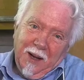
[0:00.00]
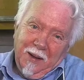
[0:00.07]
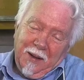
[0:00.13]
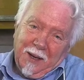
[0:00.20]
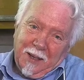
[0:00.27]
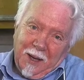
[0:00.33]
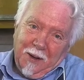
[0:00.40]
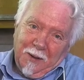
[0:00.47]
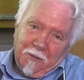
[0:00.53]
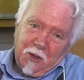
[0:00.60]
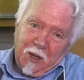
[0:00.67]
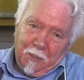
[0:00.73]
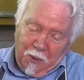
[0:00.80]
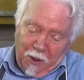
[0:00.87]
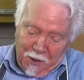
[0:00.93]
and that kind of
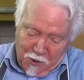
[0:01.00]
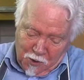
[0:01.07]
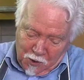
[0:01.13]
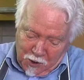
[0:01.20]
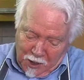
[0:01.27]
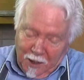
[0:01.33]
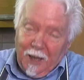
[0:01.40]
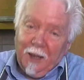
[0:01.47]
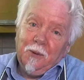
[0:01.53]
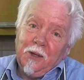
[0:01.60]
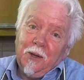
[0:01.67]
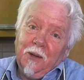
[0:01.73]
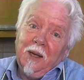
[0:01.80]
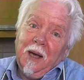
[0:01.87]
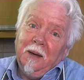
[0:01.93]
separates the skin out
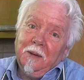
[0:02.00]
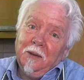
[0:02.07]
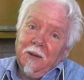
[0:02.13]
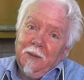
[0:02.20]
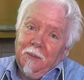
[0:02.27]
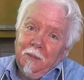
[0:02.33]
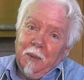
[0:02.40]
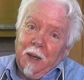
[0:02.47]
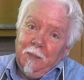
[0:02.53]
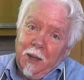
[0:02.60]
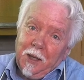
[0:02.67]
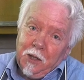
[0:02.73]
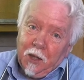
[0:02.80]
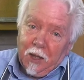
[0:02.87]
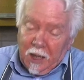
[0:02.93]
at the end by
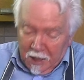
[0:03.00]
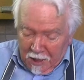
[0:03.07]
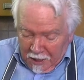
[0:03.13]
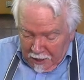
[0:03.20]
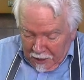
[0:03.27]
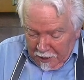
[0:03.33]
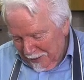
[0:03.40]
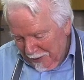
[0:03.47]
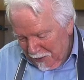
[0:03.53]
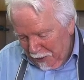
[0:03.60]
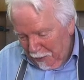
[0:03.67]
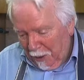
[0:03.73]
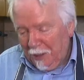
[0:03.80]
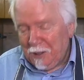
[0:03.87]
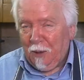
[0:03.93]
magic.
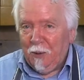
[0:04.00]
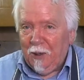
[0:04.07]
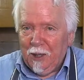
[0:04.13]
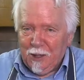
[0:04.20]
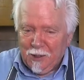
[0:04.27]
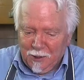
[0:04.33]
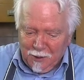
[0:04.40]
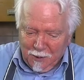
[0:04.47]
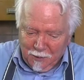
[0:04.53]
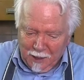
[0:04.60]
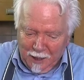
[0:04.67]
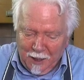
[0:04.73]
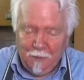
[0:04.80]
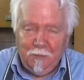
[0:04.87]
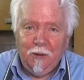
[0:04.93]
So I don't need to do
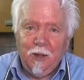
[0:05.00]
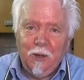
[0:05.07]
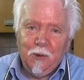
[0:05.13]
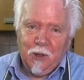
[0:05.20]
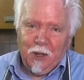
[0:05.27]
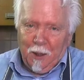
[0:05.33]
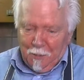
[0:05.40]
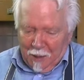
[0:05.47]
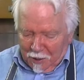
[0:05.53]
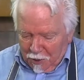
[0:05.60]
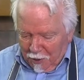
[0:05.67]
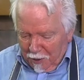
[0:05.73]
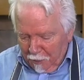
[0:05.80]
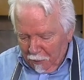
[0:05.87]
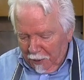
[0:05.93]
that. If you're using a masher,
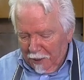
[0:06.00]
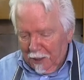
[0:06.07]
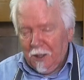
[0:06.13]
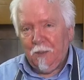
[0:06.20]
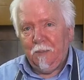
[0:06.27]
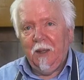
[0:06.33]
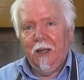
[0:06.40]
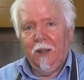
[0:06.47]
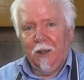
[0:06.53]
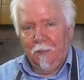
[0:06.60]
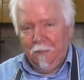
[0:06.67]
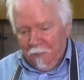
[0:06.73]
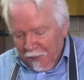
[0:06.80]
you will need to peel them.